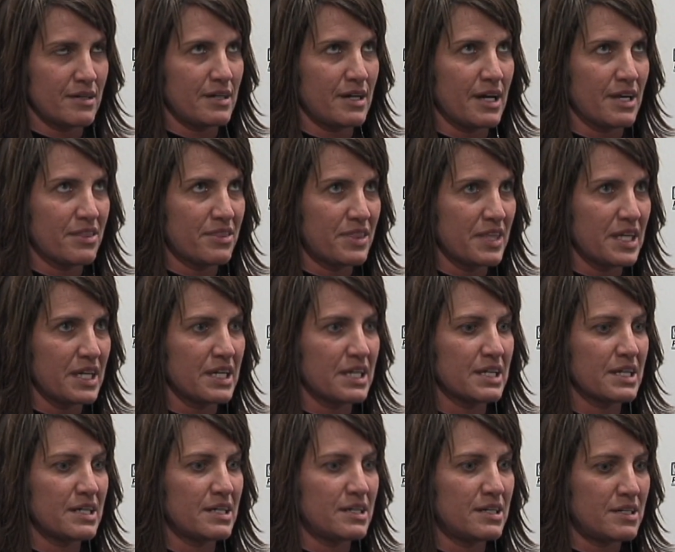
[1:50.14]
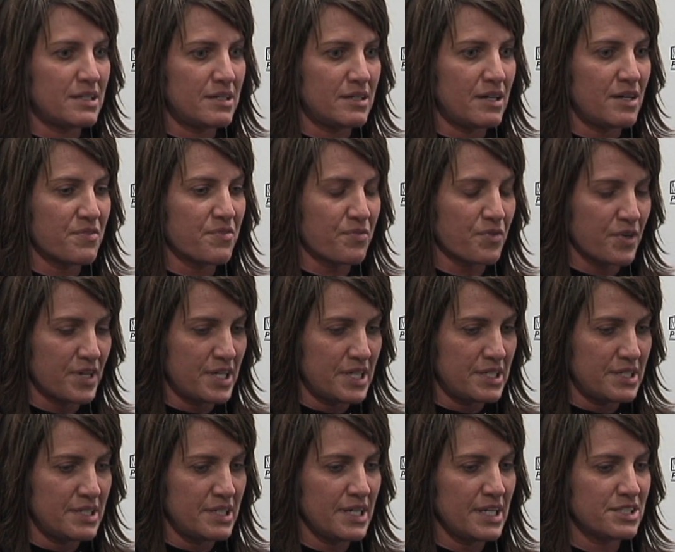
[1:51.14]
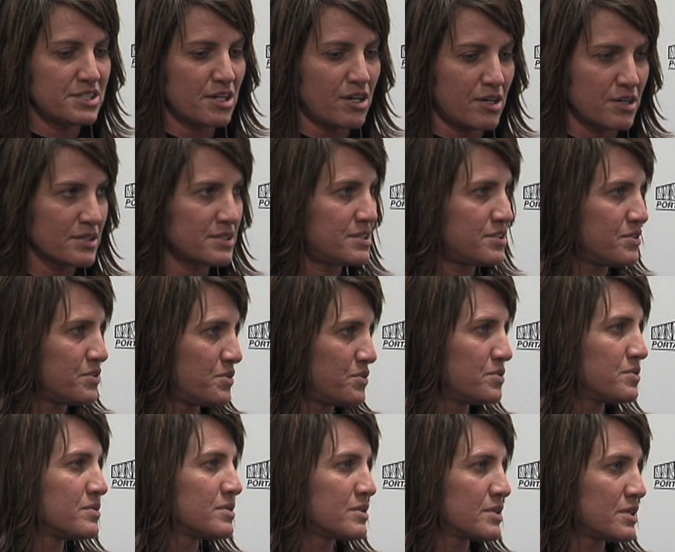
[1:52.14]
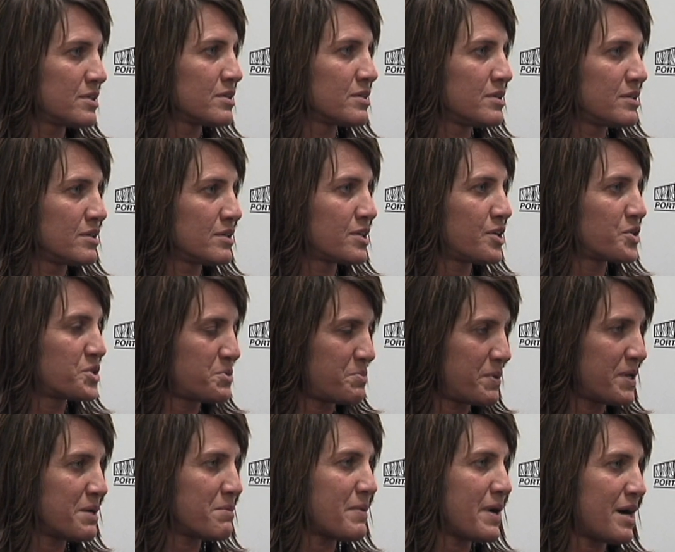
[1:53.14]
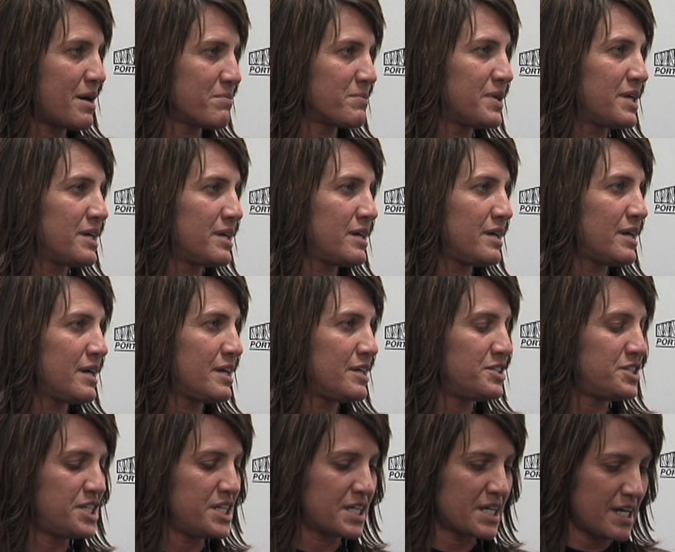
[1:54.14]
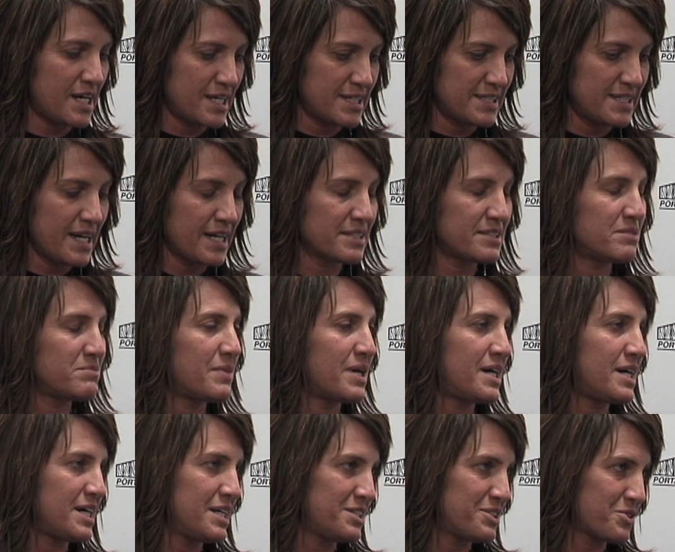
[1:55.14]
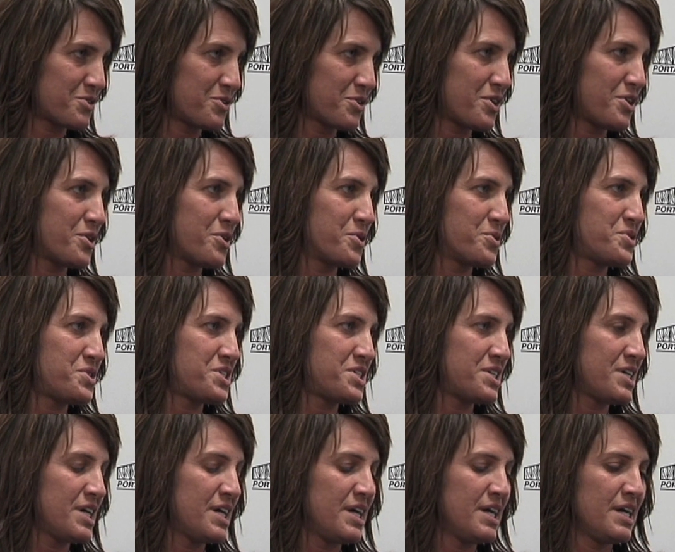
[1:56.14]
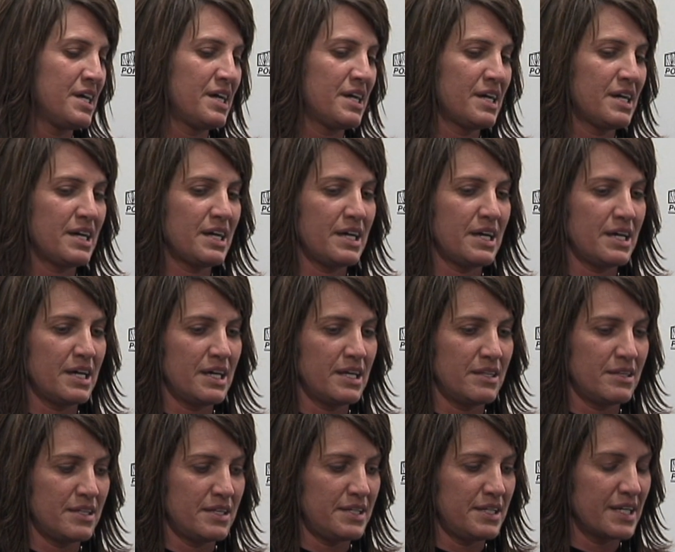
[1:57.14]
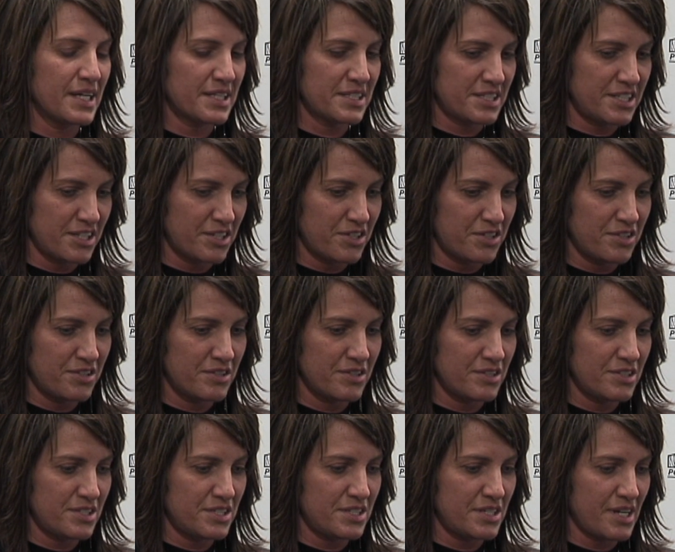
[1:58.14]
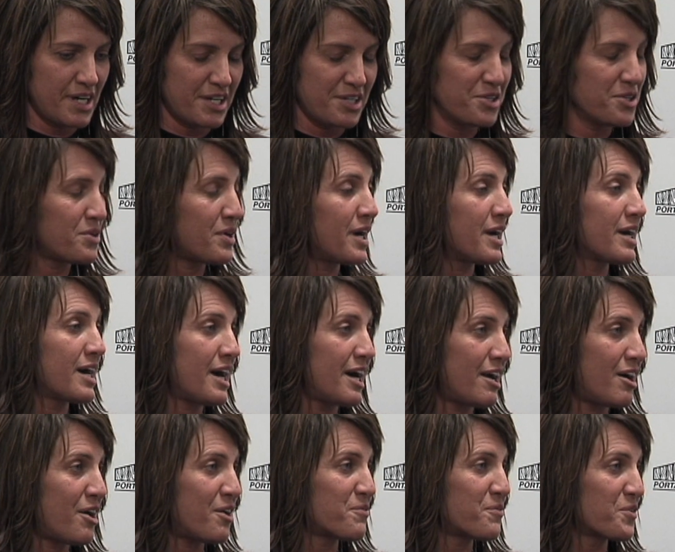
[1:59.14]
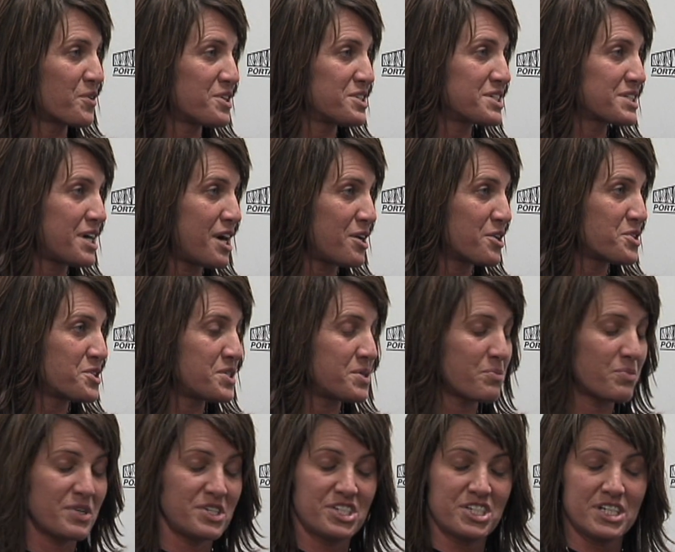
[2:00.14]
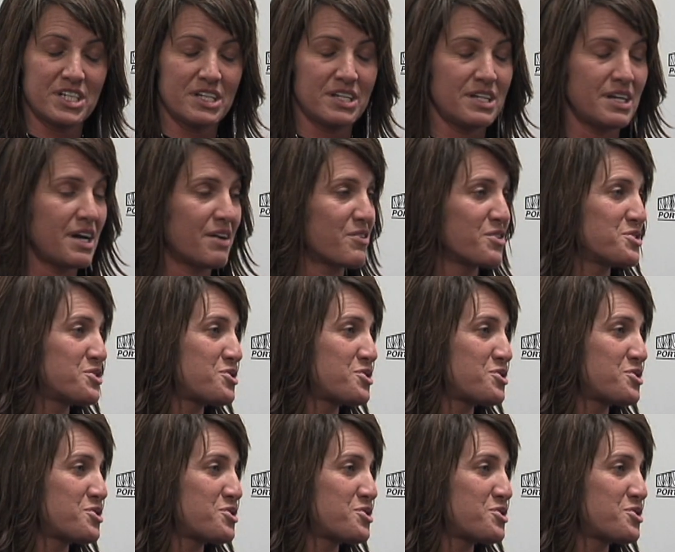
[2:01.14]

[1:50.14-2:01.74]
I think a friend had talked to Coach B about me, and she contacted my high school coach, and the next thing I knew, I got offered a scholarship, and she never